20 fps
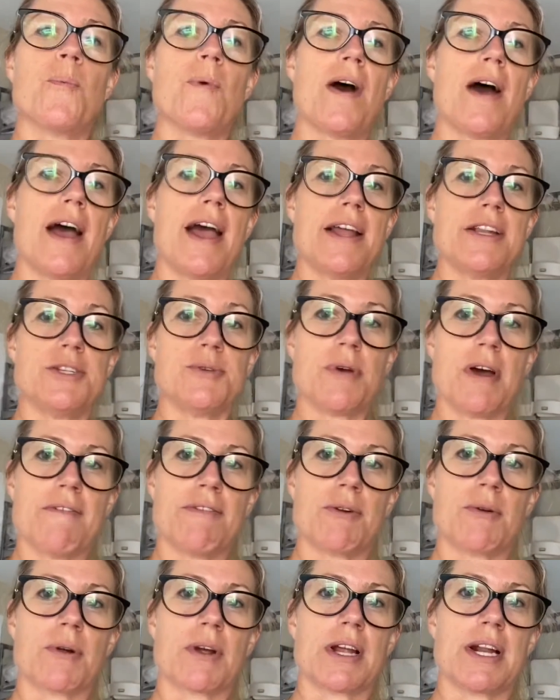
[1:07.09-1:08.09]
I do have
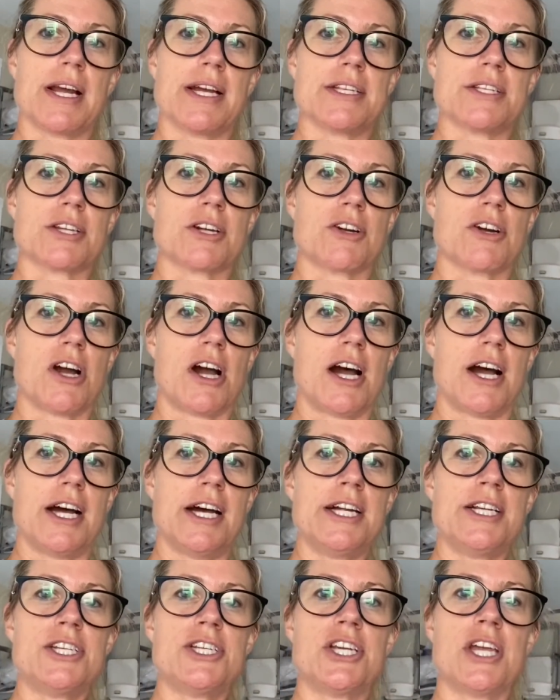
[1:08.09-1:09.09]
an organized
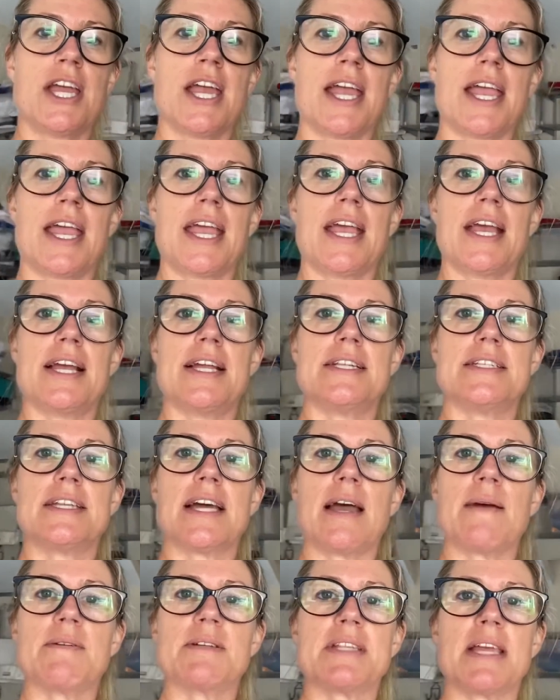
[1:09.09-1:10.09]
garage and
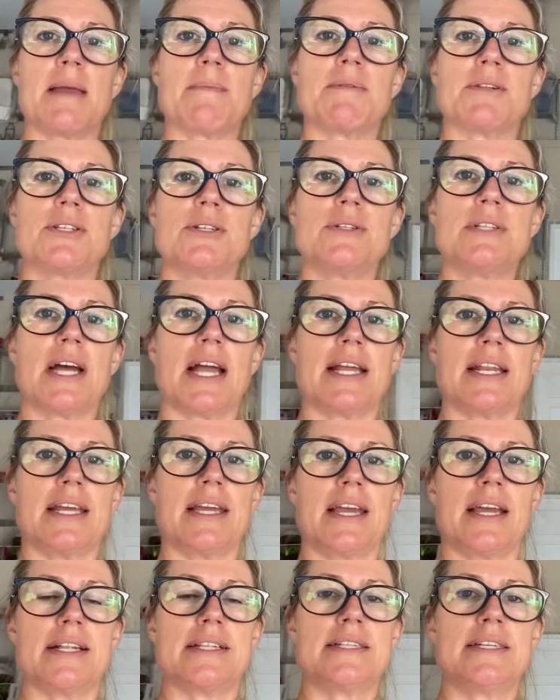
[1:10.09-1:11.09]
I was able to
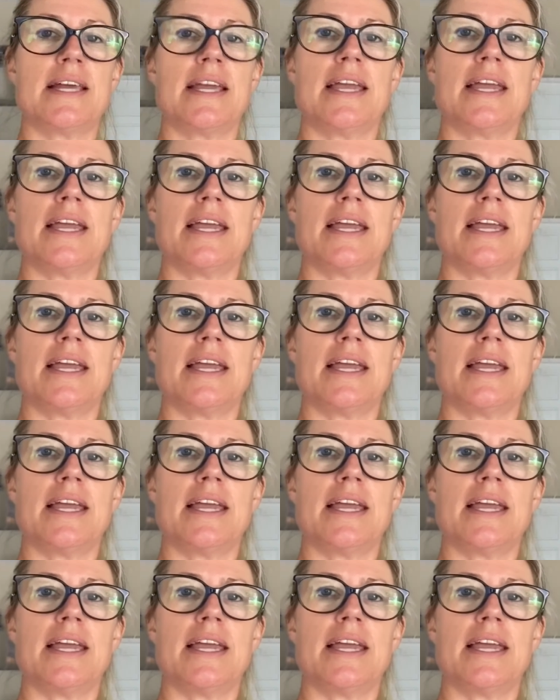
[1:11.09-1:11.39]
tidy it